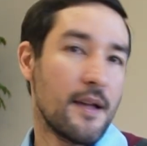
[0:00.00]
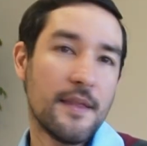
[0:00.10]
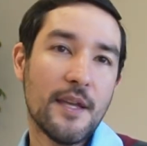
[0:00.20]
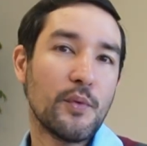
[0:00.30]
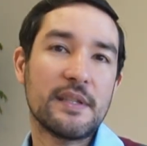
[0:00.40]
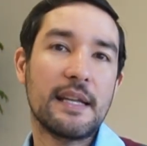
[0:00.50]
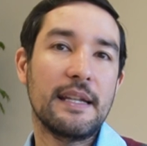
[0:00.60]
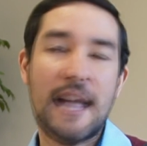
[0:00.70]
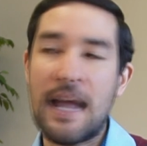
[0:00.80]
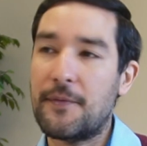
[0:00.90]
And that was a
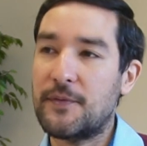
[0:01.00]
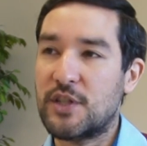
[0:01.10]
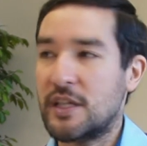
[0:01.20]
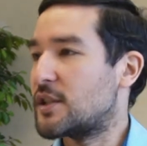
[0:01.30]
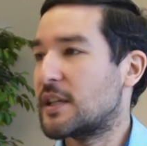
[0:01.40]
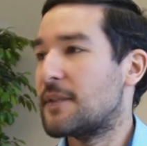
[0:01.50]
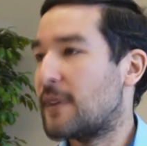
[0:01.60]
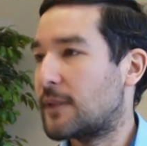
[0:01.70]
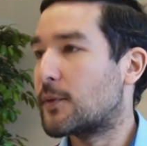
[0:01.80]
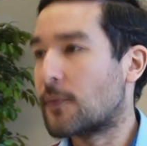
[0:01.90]
life-changing
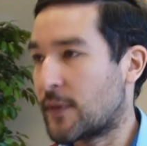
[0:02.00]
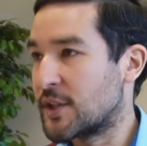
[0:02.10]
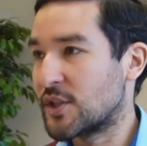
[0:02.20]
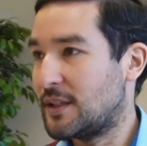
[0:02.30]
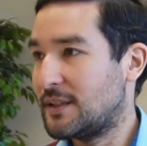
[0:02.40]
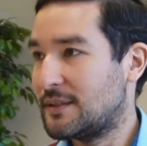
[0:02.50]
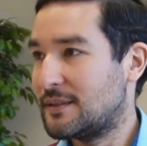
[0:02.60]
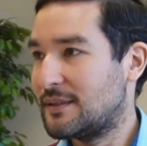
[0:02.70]
event for Virgil.